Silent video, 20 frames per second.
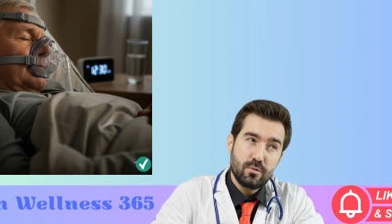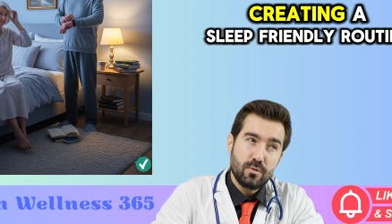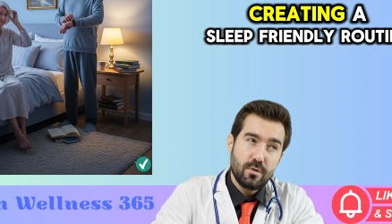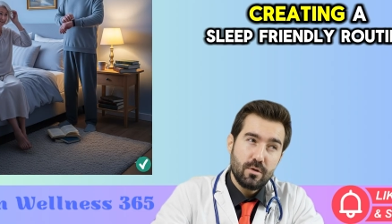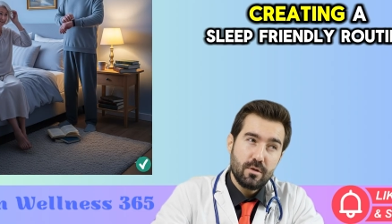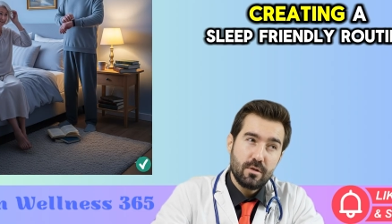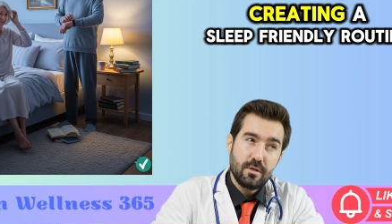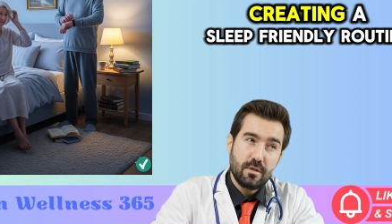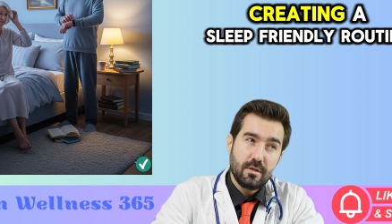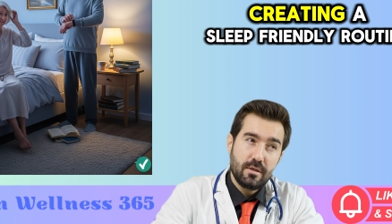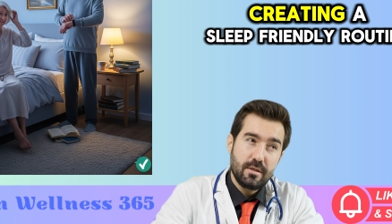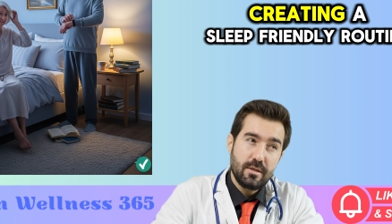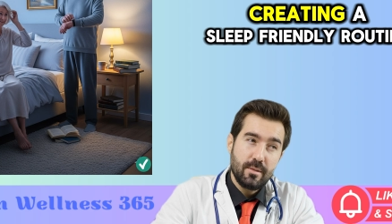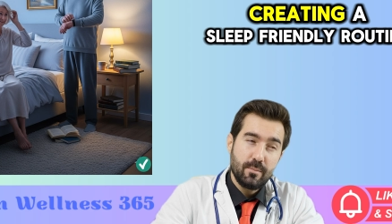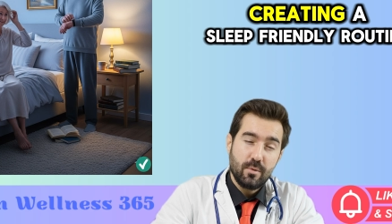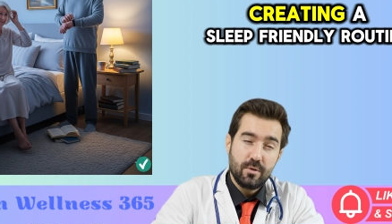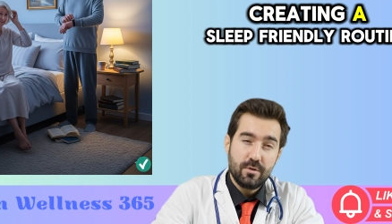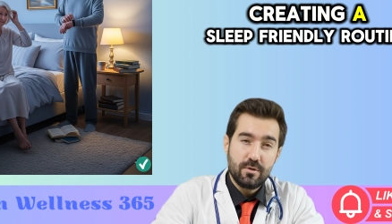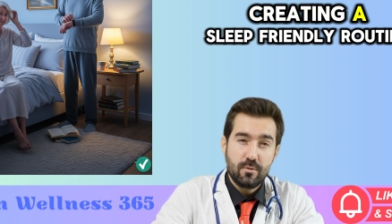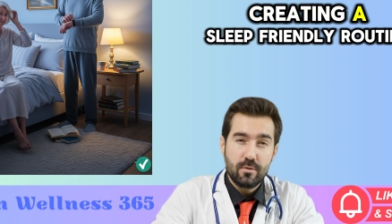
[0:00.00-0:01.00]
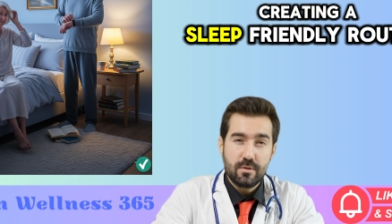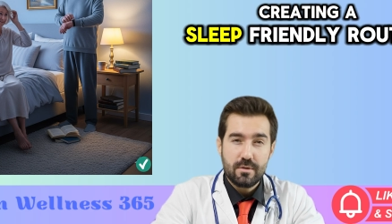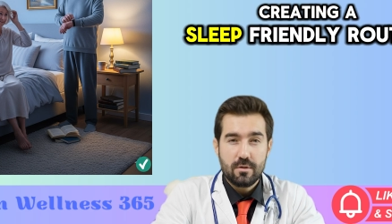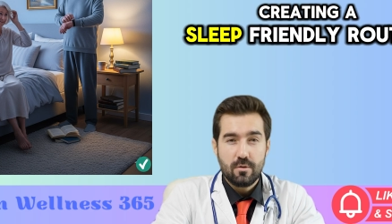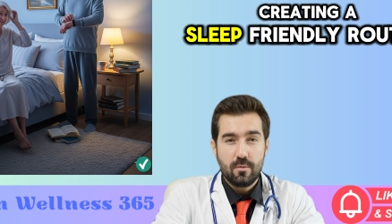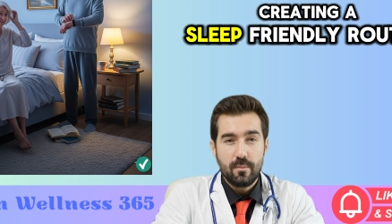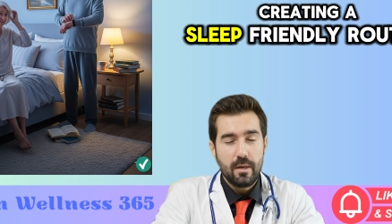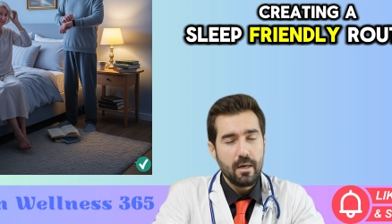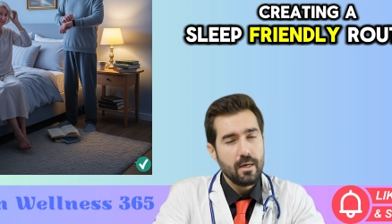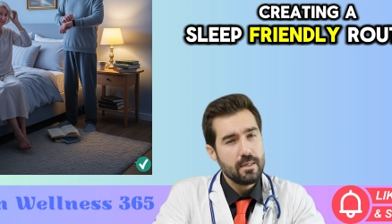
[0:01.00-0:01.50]
Creating a
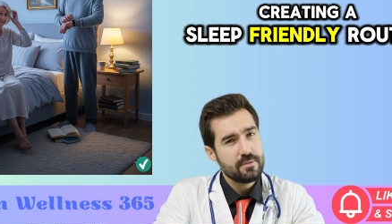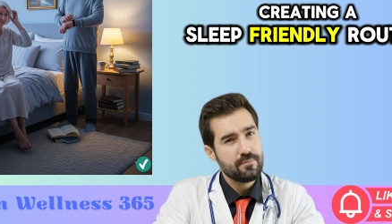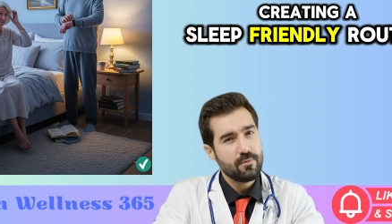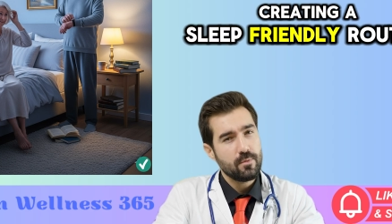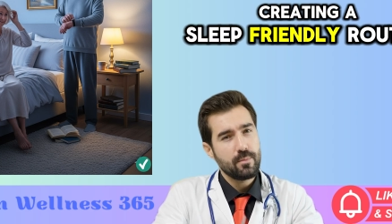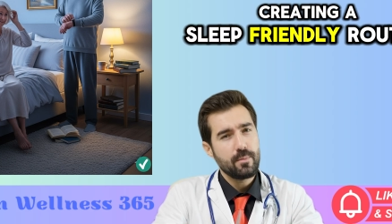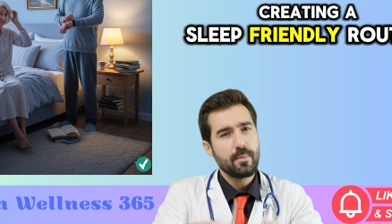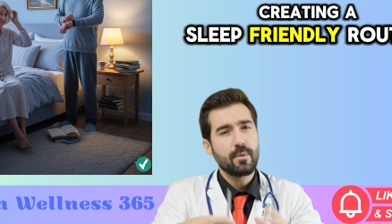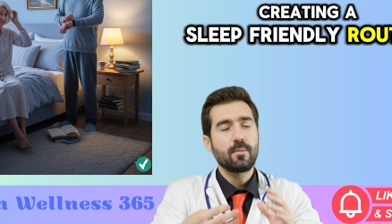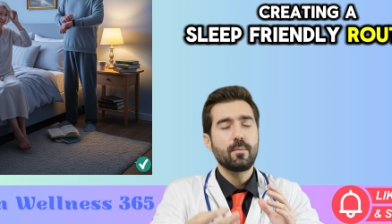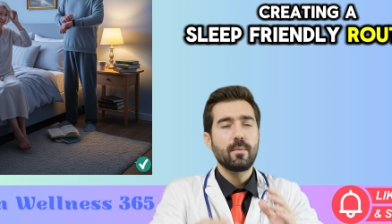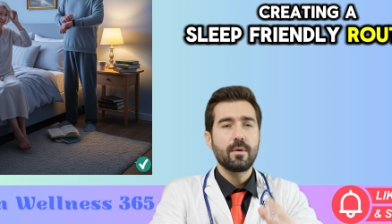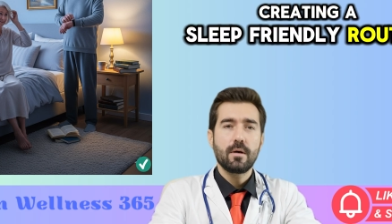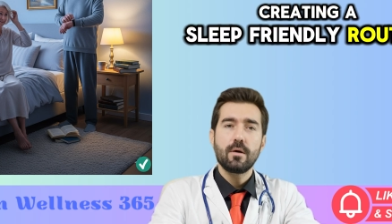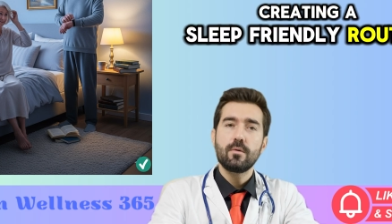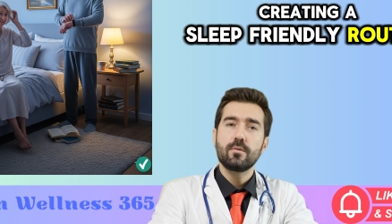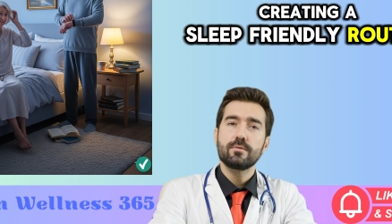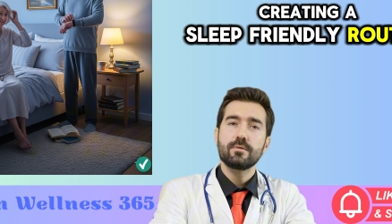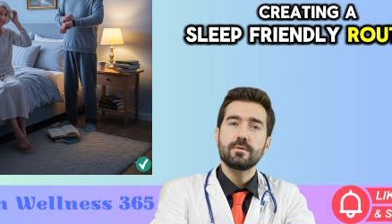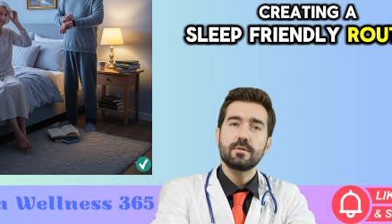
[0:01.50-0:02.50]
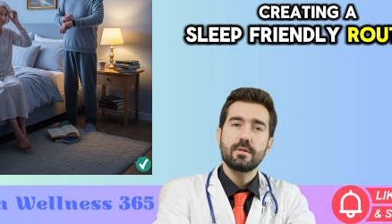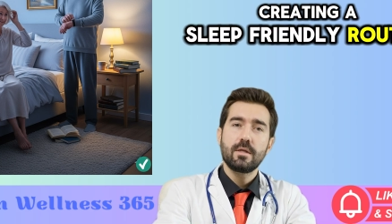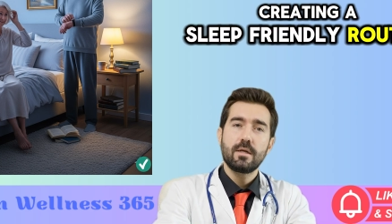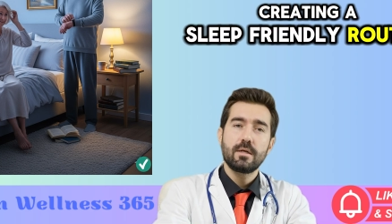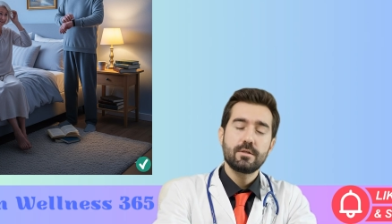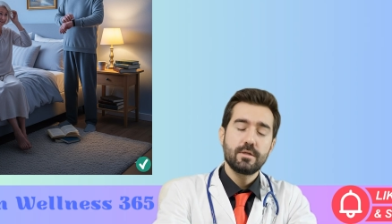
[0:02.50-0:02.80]
sleep-friendly routine,